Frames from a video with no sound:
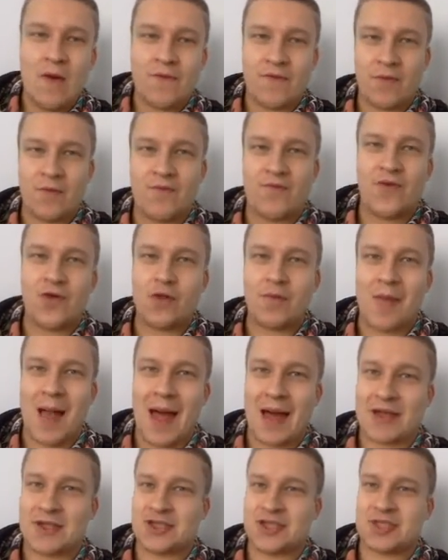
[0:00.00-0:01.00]
from
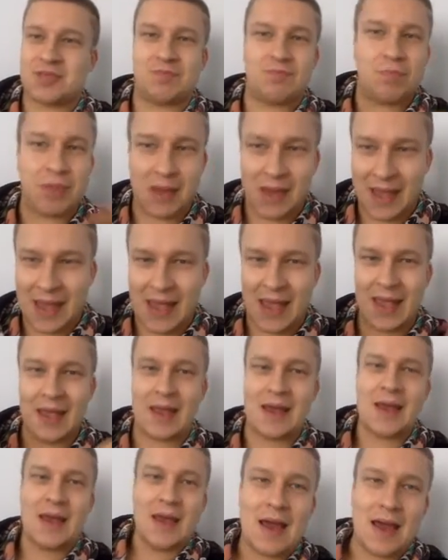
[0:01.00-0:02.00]
fullback, just
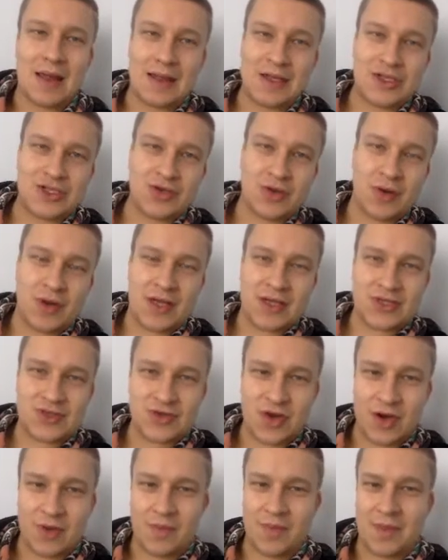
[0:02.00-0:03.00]
play and enjoy his
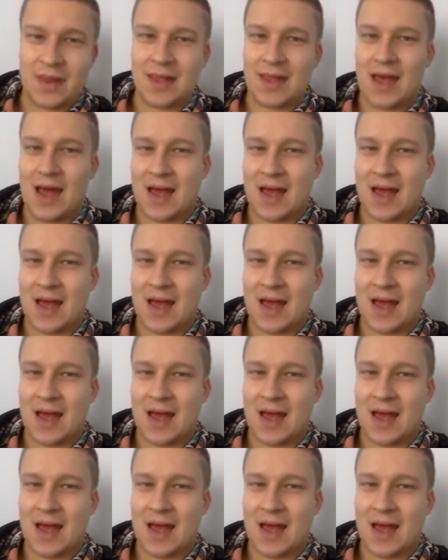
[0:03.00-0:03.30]
rugby.